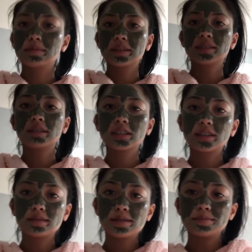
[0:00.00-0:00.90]
I'm gonna watch
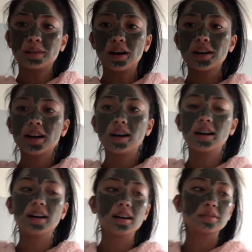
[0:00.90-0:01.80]
On My Block.
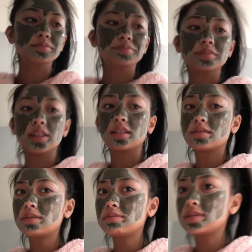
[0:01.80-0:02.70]
A lot
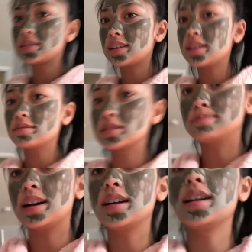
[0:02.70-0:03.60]
of people saying it was
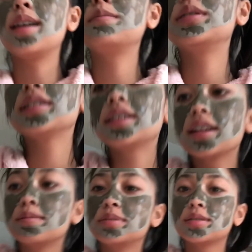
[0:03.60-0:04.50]
bad. I'm only on
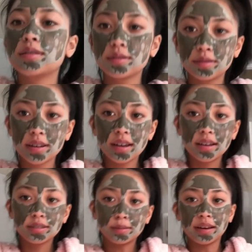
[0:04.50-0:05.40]
episode,
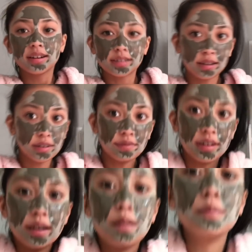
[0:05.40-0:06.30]
to be honest, I don't
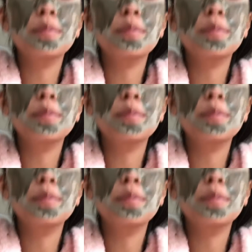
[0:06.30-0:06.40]
even know.